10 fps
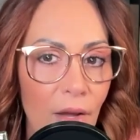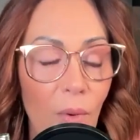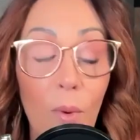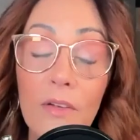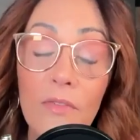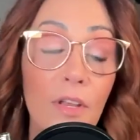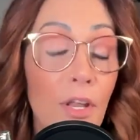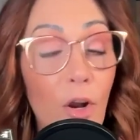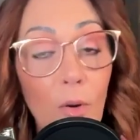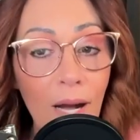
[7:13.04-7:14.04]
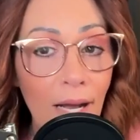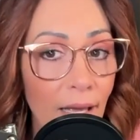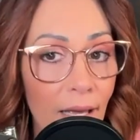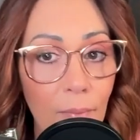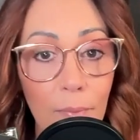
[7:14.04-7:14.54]
What if
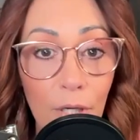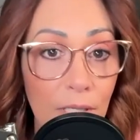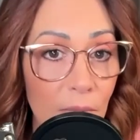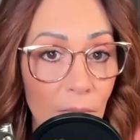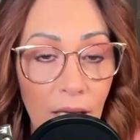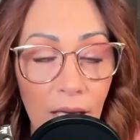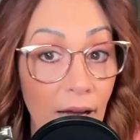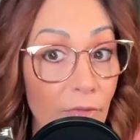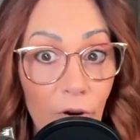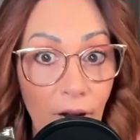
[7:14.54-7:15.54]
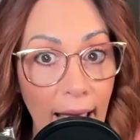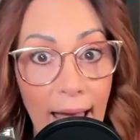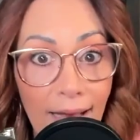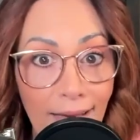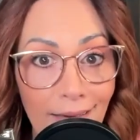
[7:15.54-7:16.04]
nobody books me ever
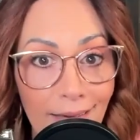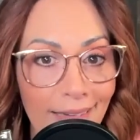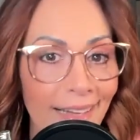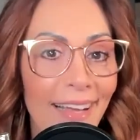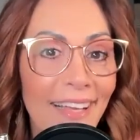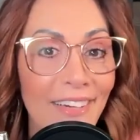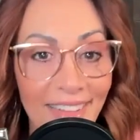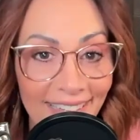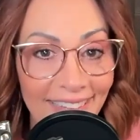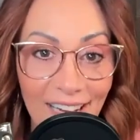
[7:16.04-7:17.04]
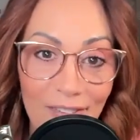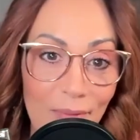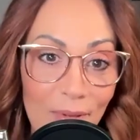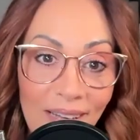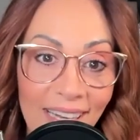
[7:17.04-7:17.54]
again? I hear that a lot
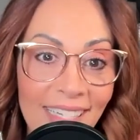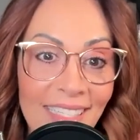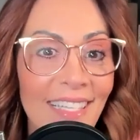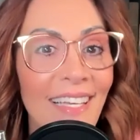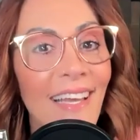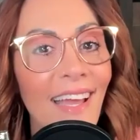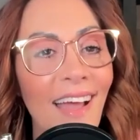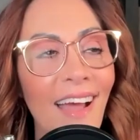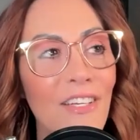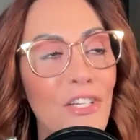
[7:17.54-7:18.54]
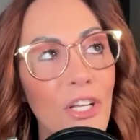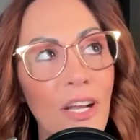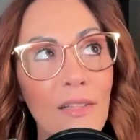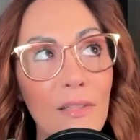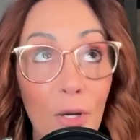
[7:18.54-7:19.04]
from you guys. Should I
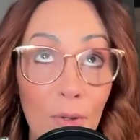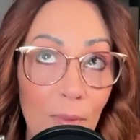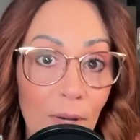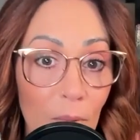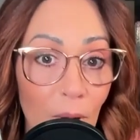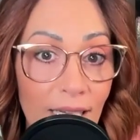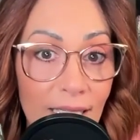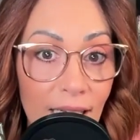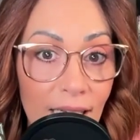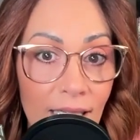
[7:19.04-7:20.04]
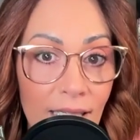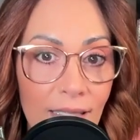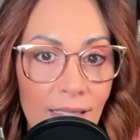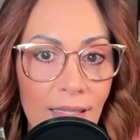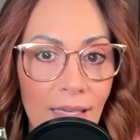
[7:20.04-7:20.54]
lower my
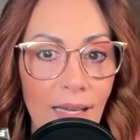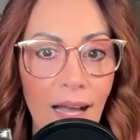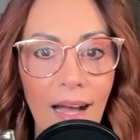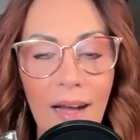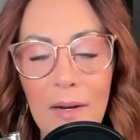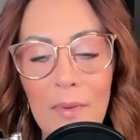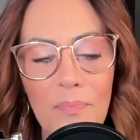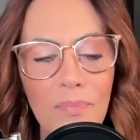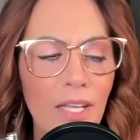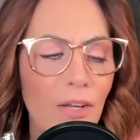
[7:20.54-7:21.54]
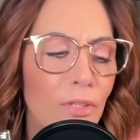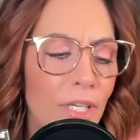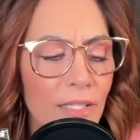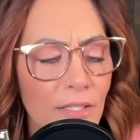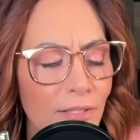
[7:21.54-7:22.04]
prices? Look
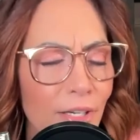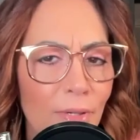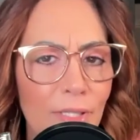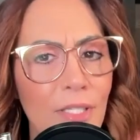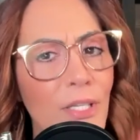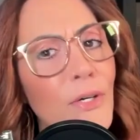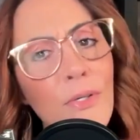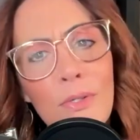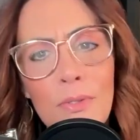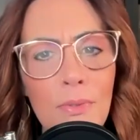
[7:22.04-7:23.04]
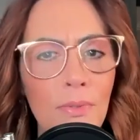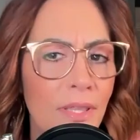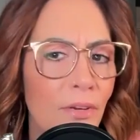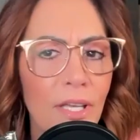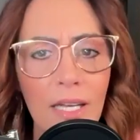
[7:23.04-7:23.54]
at so-and-so,
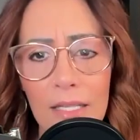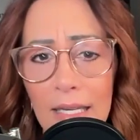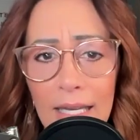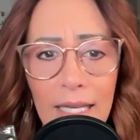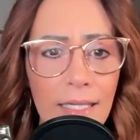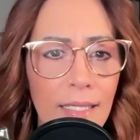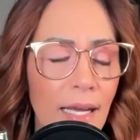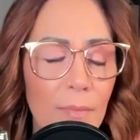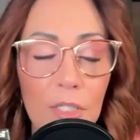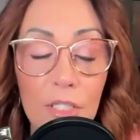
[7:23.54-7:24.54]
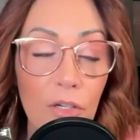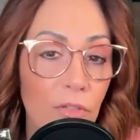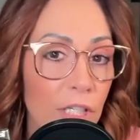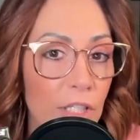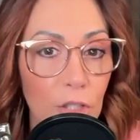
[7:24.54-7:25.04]
they're killing it, and I'm just over
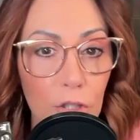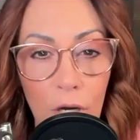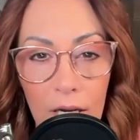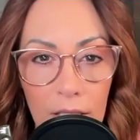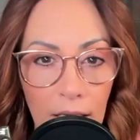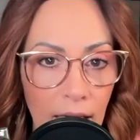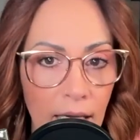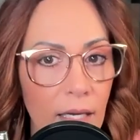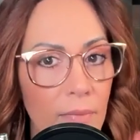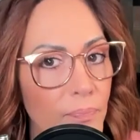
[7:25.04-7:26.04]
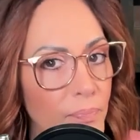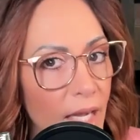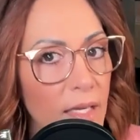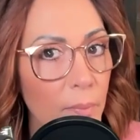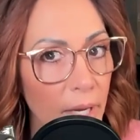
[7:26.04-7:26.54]
here struggling.
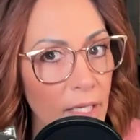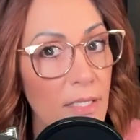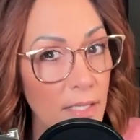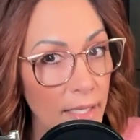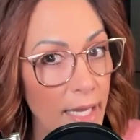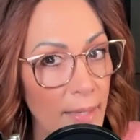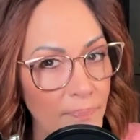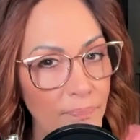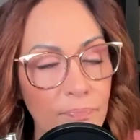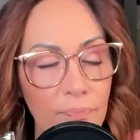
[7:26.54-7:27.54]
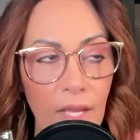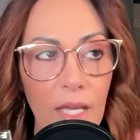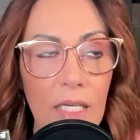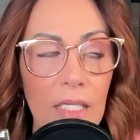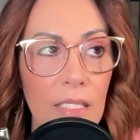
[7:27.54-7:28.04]
That comparison game
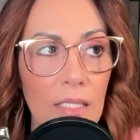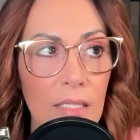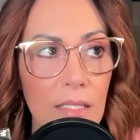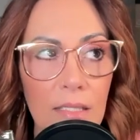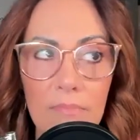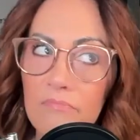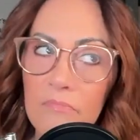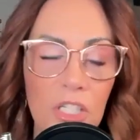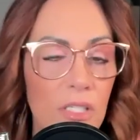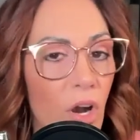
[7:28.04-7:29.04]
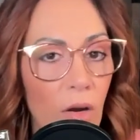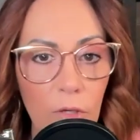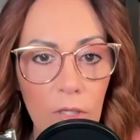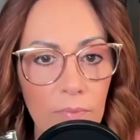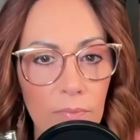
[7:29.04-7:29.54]
is just
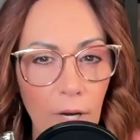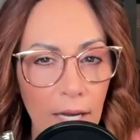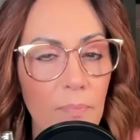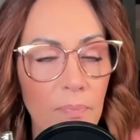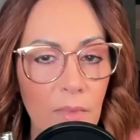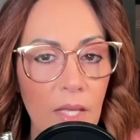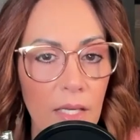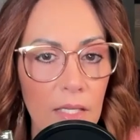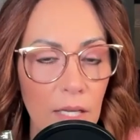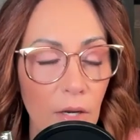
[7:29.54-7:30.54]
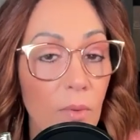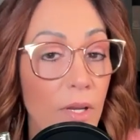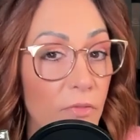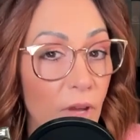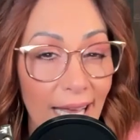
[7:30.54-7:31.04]
awful, right? So
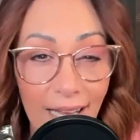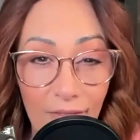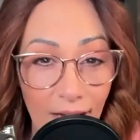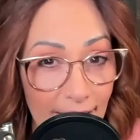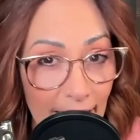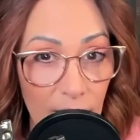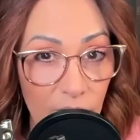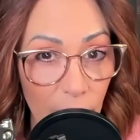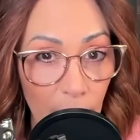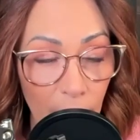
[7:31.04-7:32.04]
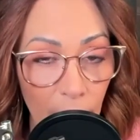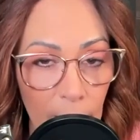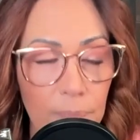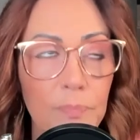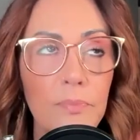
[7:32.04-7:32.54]
if any of that sounds
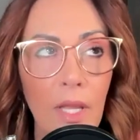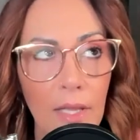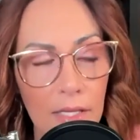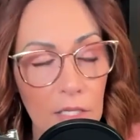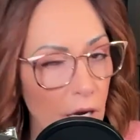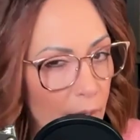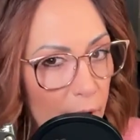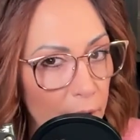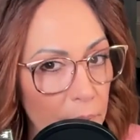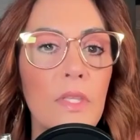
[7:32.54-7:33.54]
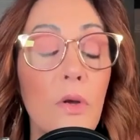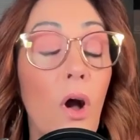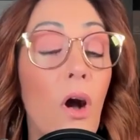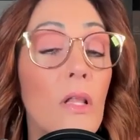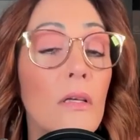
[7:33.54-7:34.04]
familiar, let's talk about it. So
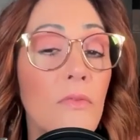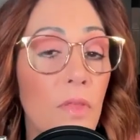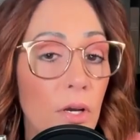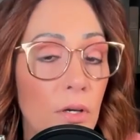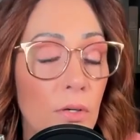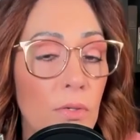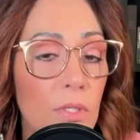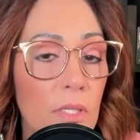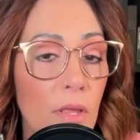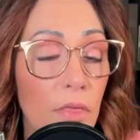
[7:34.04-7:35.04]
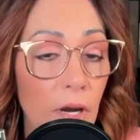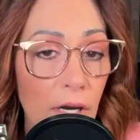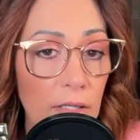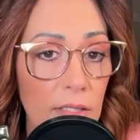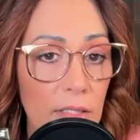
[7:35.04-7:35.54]
all of those
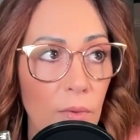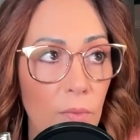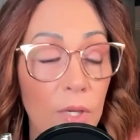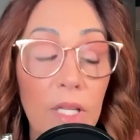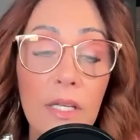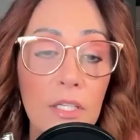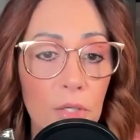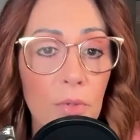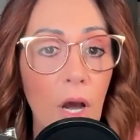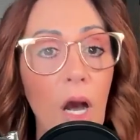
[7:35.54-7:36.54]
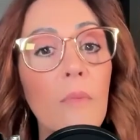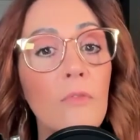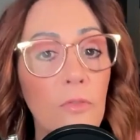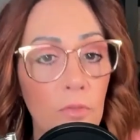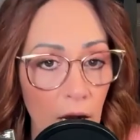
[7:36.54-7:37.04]
thoughts really do come
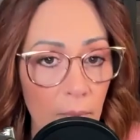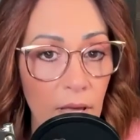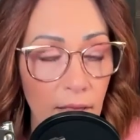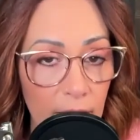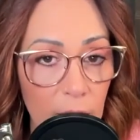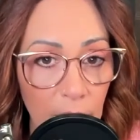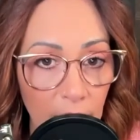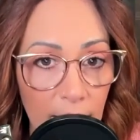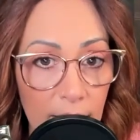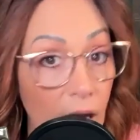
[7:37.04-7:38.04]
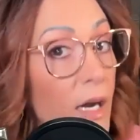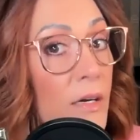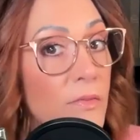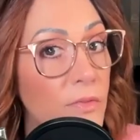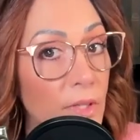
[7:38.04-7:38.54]
from this place
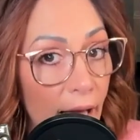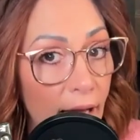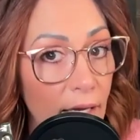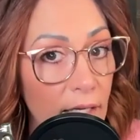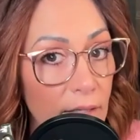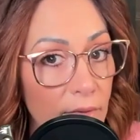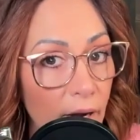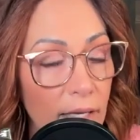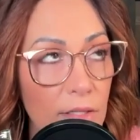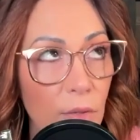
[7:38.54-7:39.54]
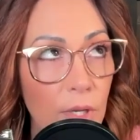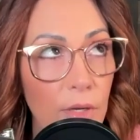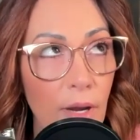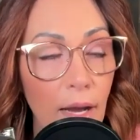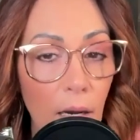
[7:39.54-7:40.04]
of lack, right? So when
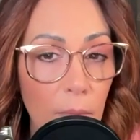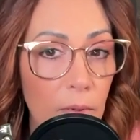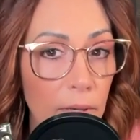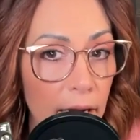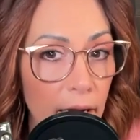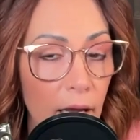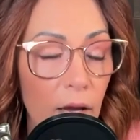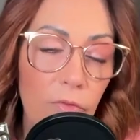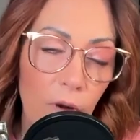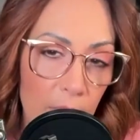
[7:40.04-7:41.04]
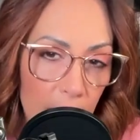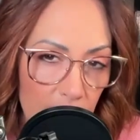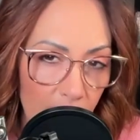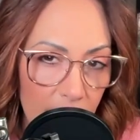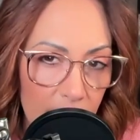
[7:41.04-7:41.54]
you're operating from this
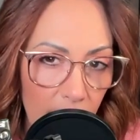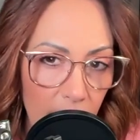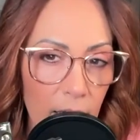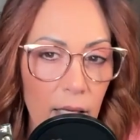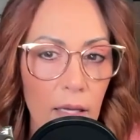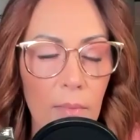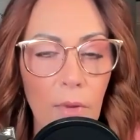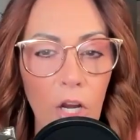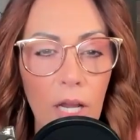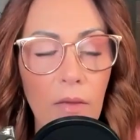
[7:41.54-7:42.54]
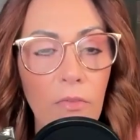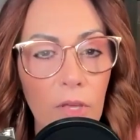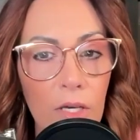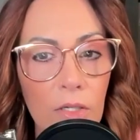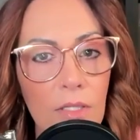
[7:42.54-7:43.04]
mindset, marketing
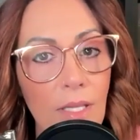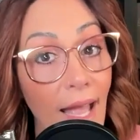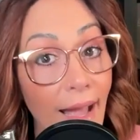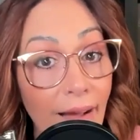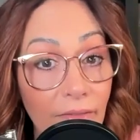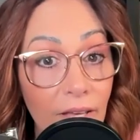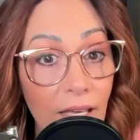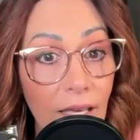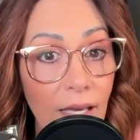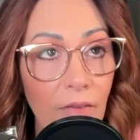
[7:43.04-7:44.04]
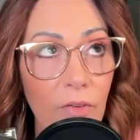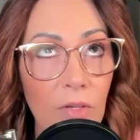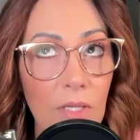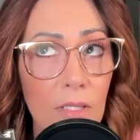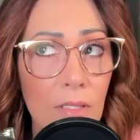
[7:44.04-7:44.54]
feels heavy, it
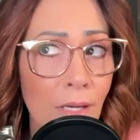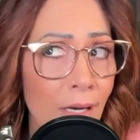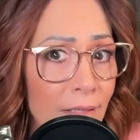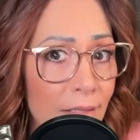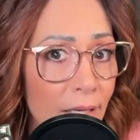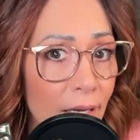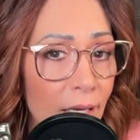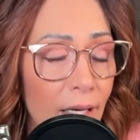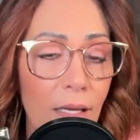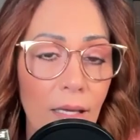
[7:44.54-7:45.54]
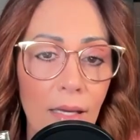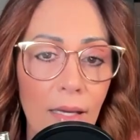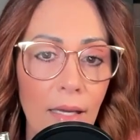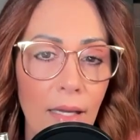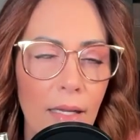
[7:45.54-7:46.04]
feels exhausting,
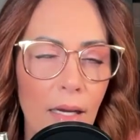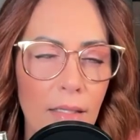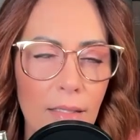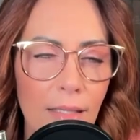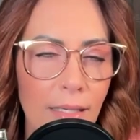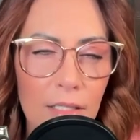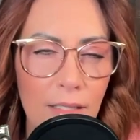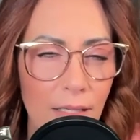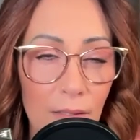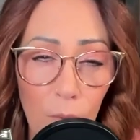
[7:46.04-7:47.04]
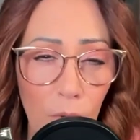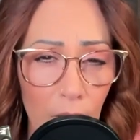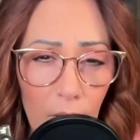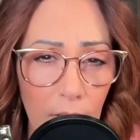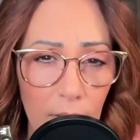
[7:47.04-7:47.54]
and honestly, it just doesn't
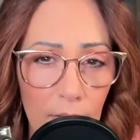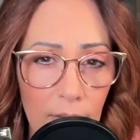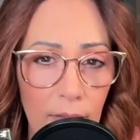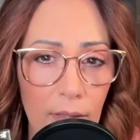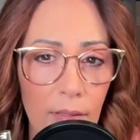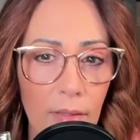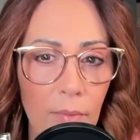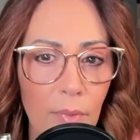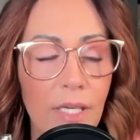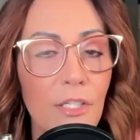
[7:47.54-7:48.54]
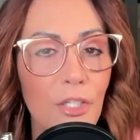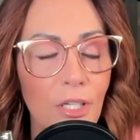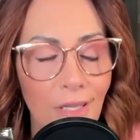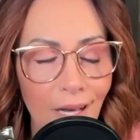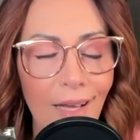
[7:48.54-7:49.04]
work because your
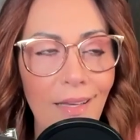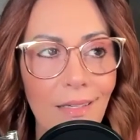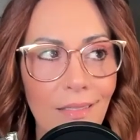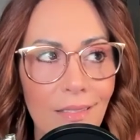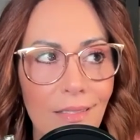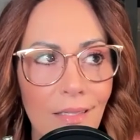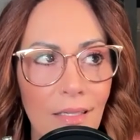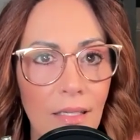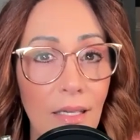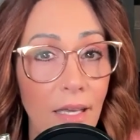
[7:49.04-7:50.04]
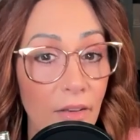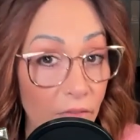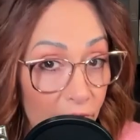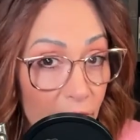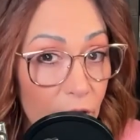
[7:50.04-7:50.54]
clients can
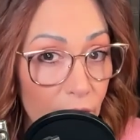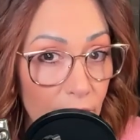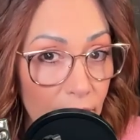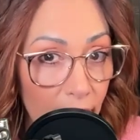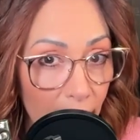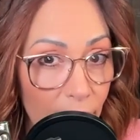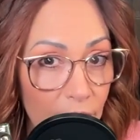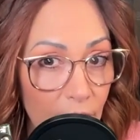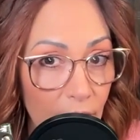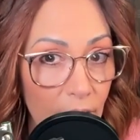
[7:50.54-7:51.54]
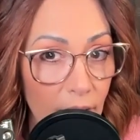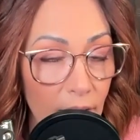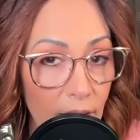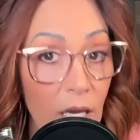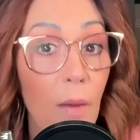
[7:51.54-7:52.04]
feel the energy
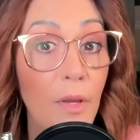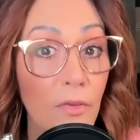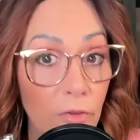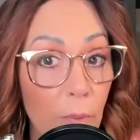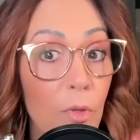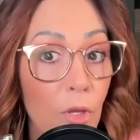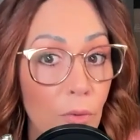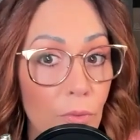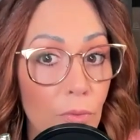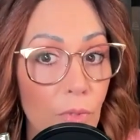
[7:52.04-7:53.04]
coming from you.